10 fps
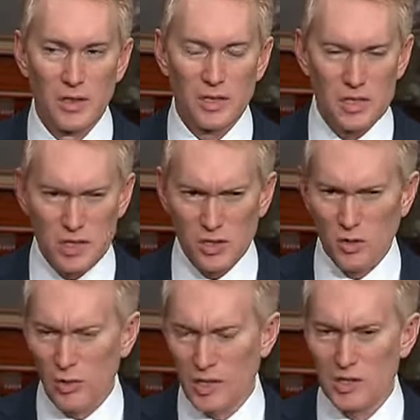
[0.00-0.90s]
This is the
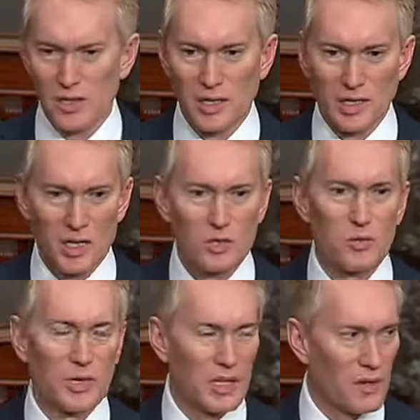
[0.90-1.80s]
direction of the
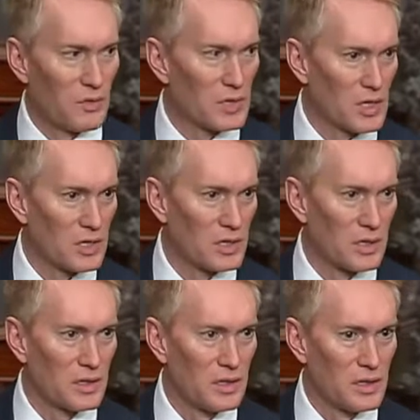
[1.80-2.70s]
country conversation.
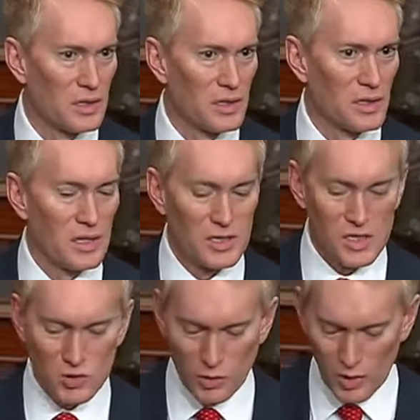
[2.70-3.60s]
Is
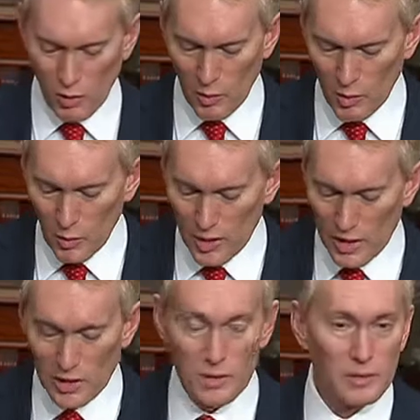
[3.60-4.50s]
this really what we want to
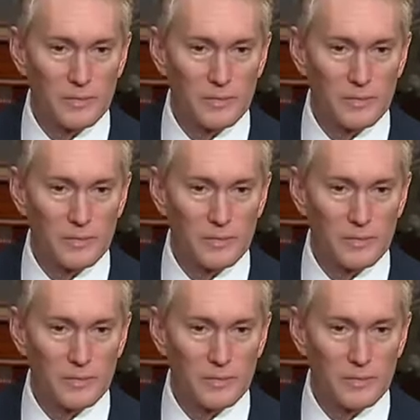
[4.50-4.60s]
do